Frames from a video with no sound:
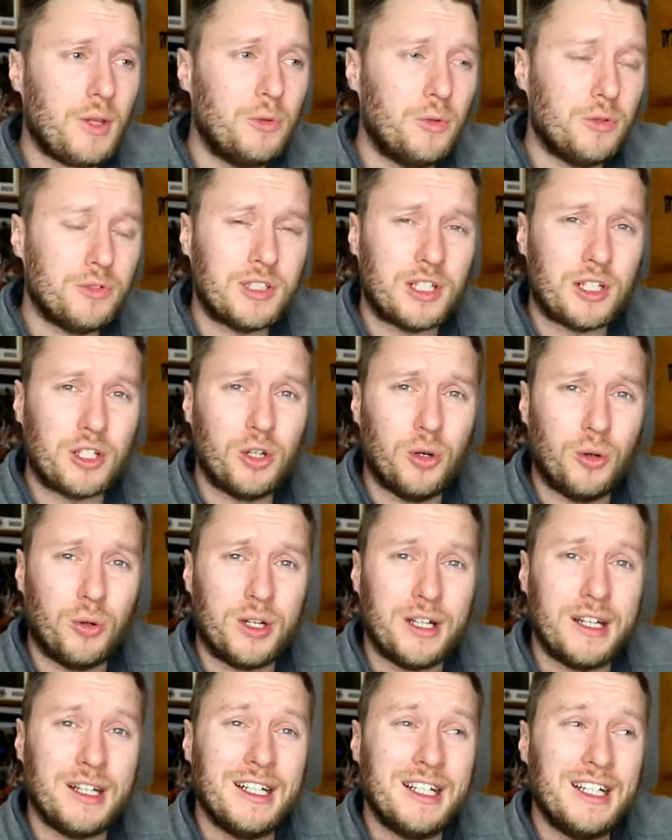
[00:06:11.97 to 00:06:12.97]
Wolves had a
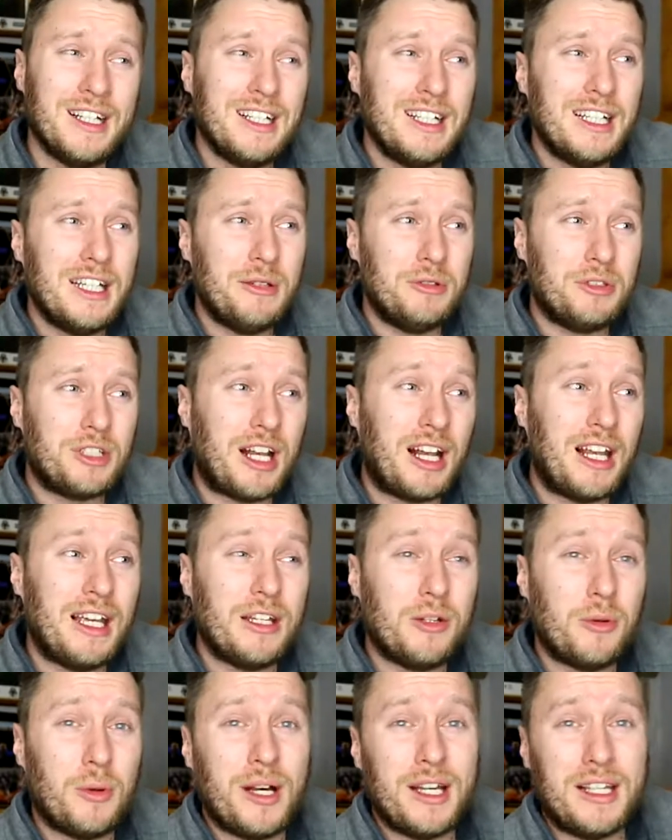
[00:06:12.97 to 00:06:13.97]
corner. It was
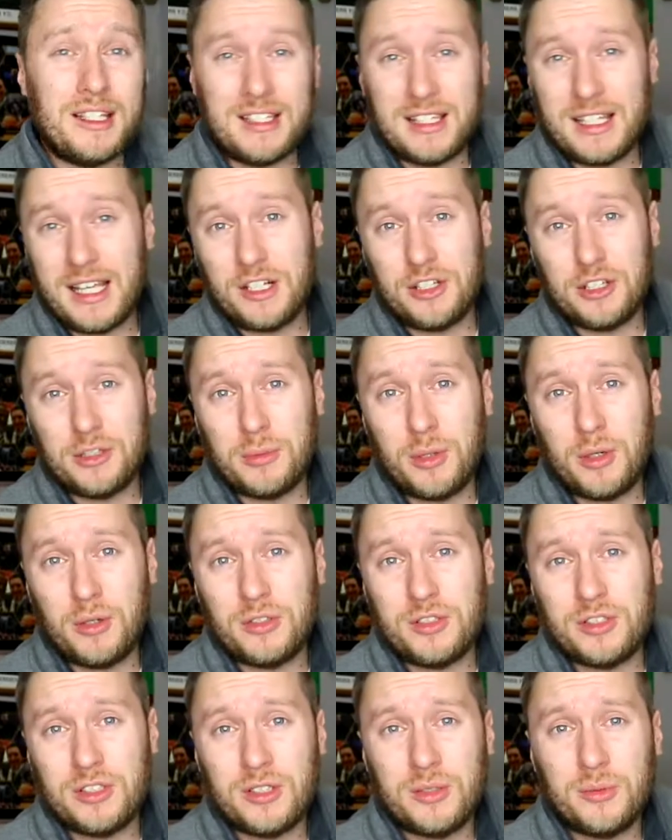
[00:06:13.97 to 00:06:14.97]
cleared away to the edge of the
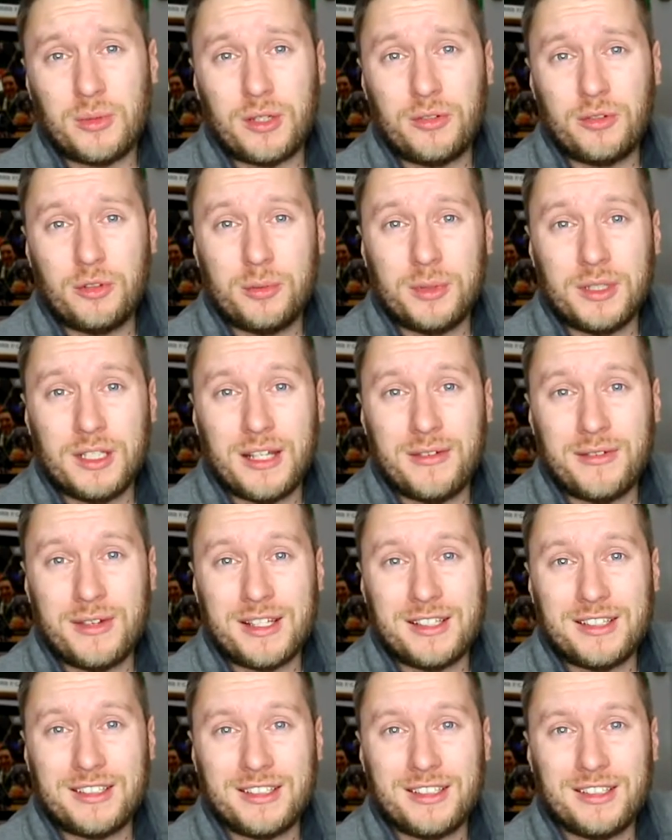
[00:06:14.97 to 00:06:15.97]
box where Ruben
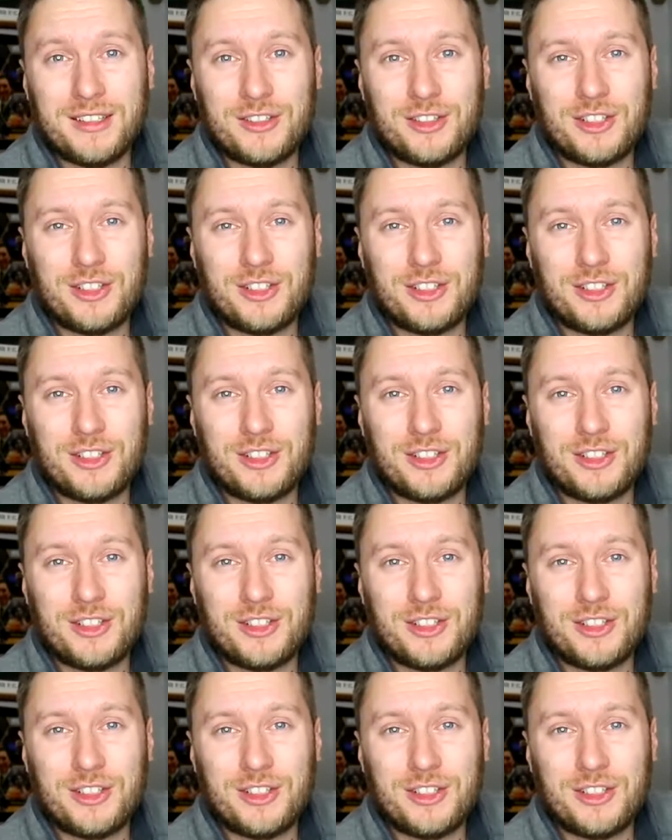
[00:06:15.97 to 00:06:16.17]
Neves